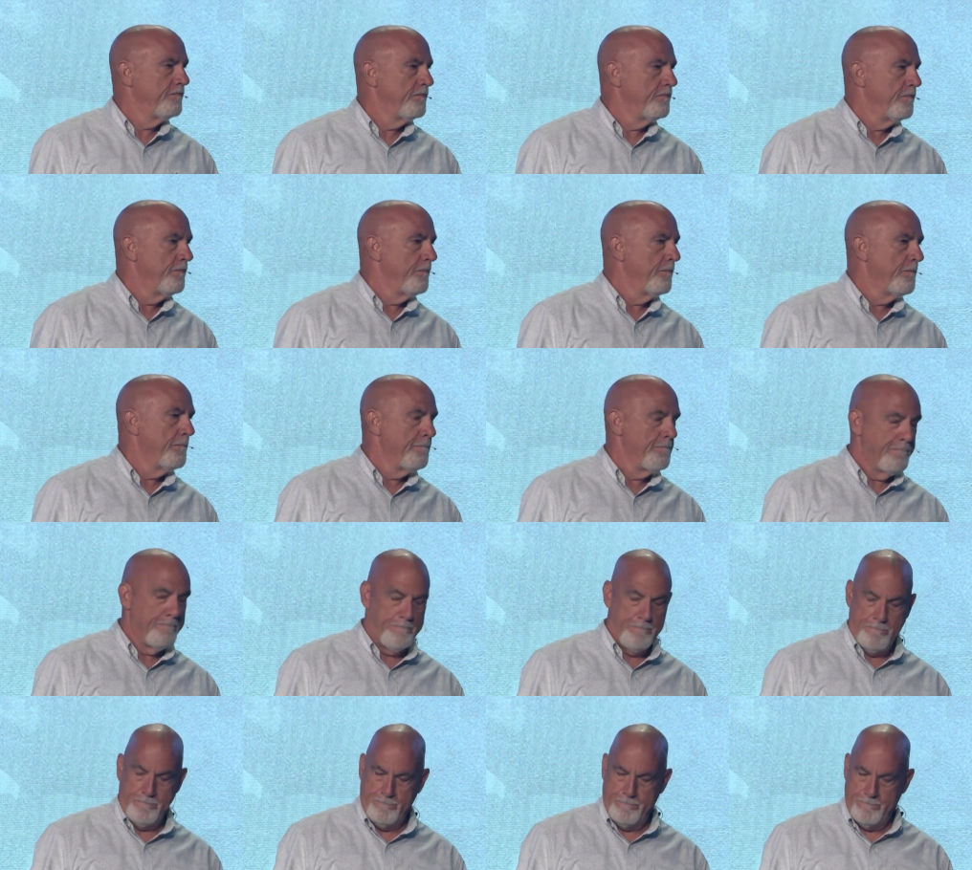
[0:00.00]

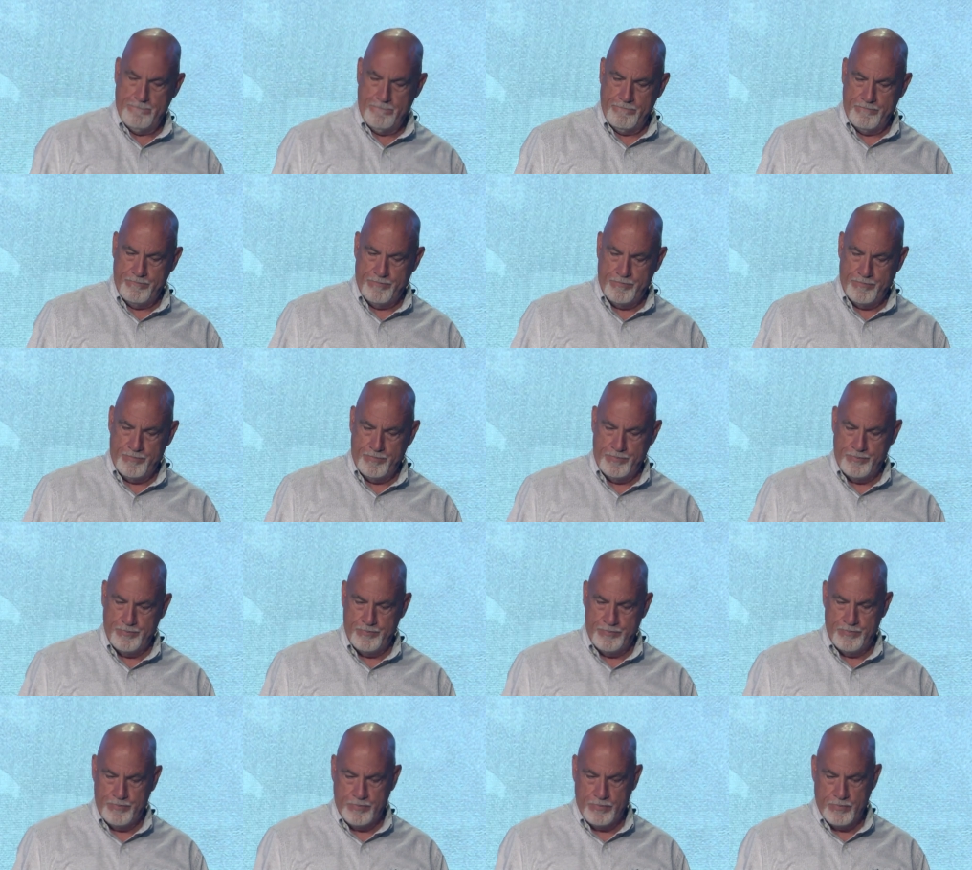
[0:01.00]

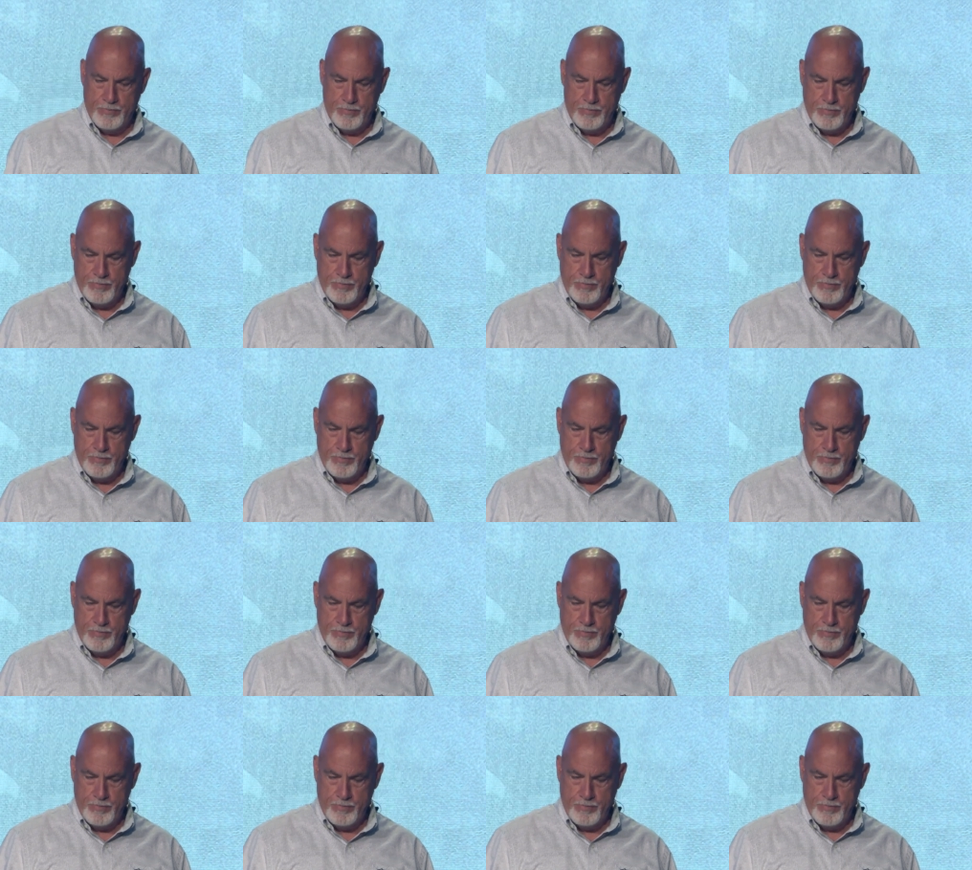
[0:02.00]
[no speech]